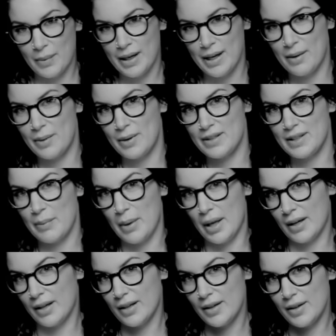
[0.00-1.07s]
name is
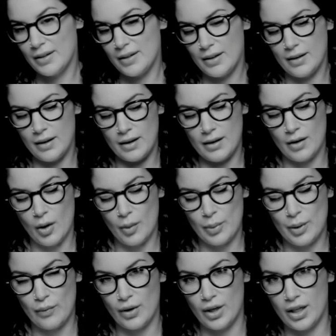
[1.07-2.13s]
Amanda, and I'll
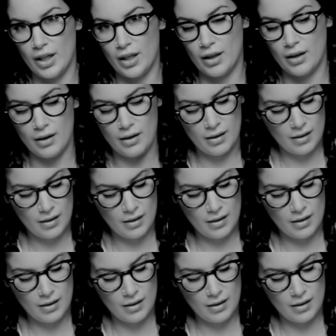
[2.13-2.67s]
be reading